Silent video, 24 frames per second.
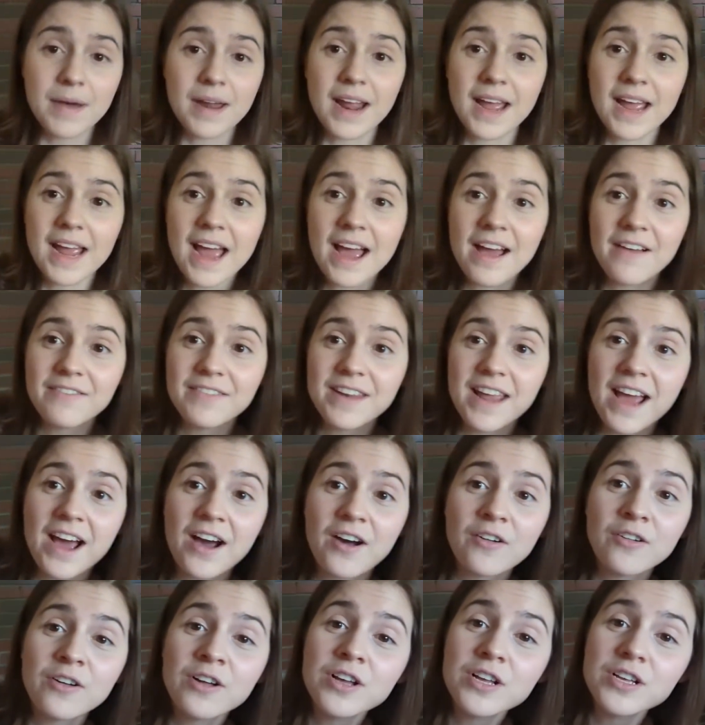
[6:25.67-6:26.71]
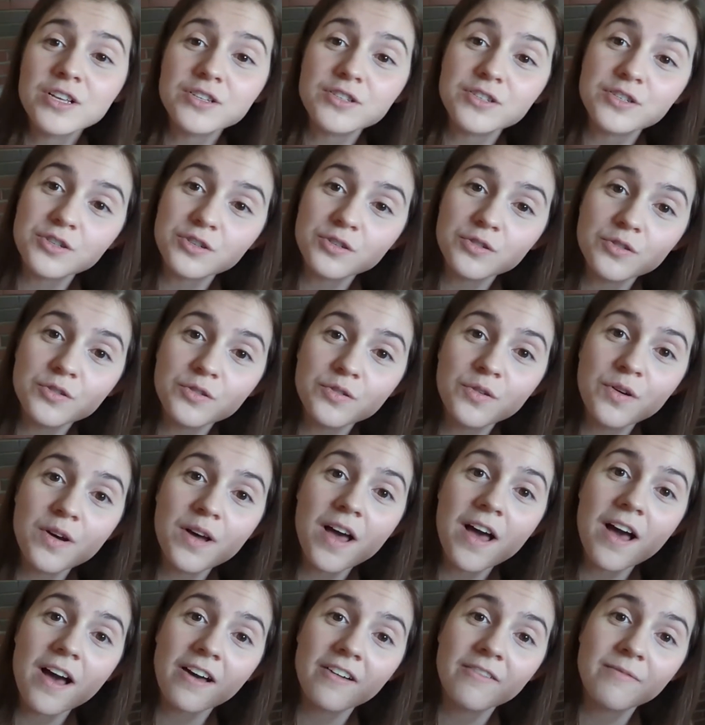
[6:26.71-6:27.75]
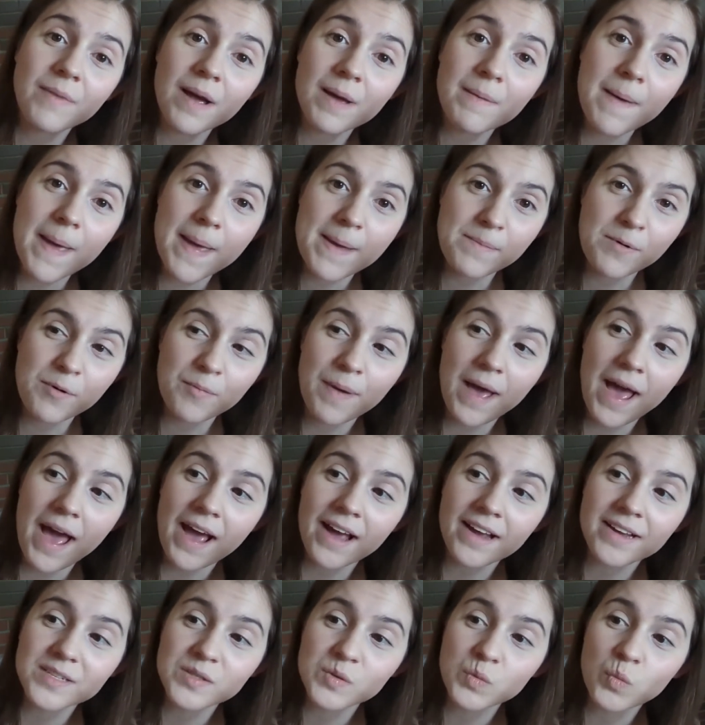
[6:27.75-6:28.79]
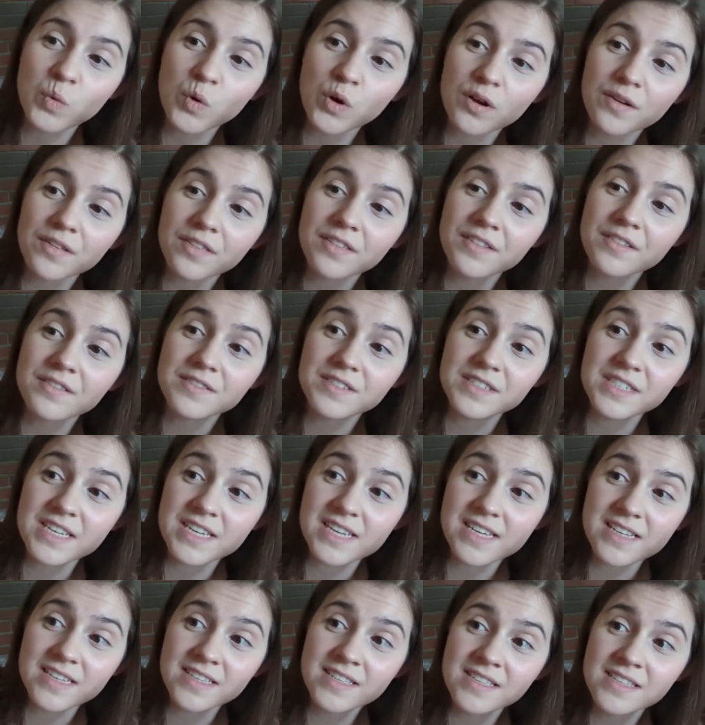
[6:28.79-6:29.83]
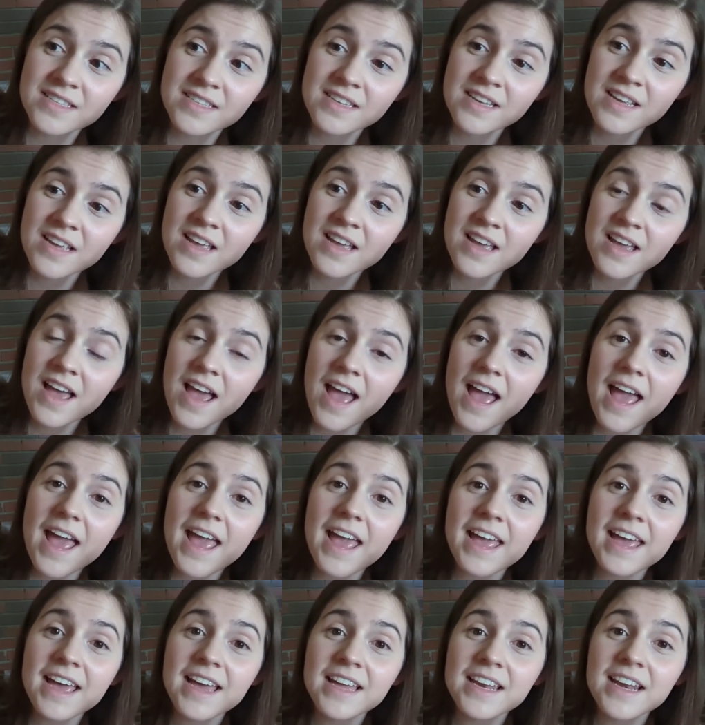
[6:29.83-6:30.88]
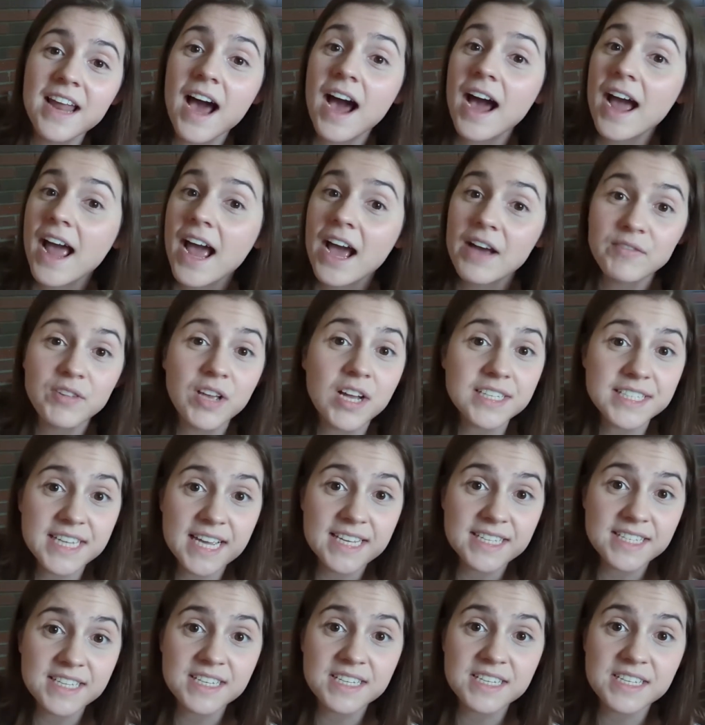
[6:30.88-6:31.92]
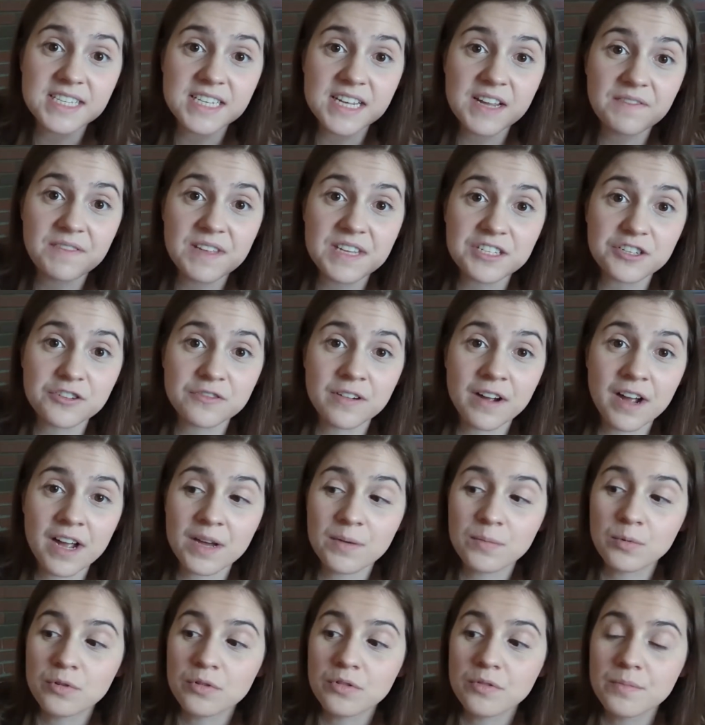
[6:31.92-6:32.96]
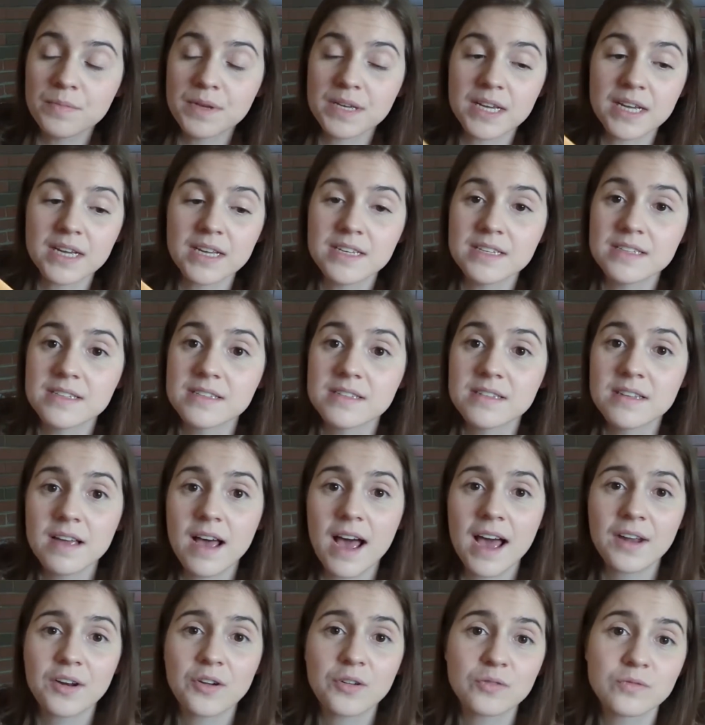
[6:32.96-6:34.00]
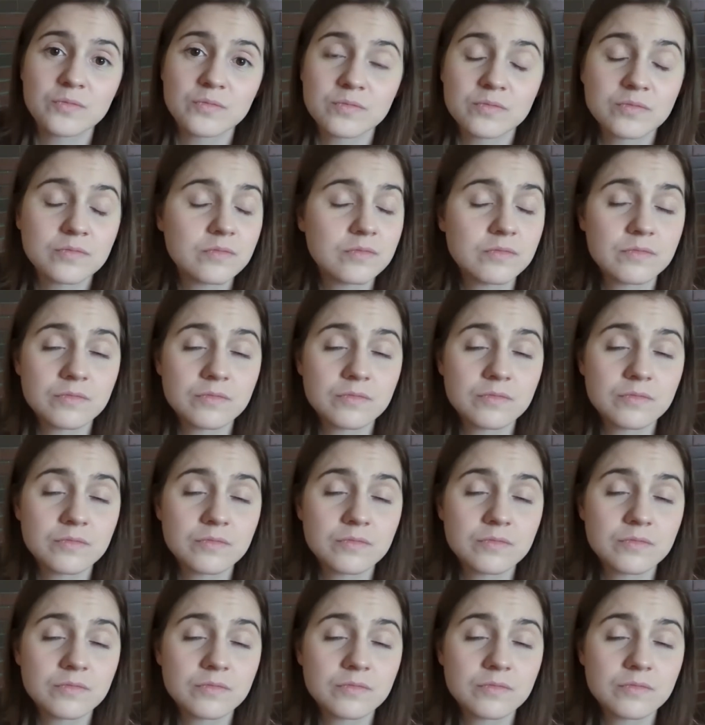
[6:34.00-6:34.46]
But I have now 2 of my paper packs worth of seeds. And I have not tested to see if these are viable because I don't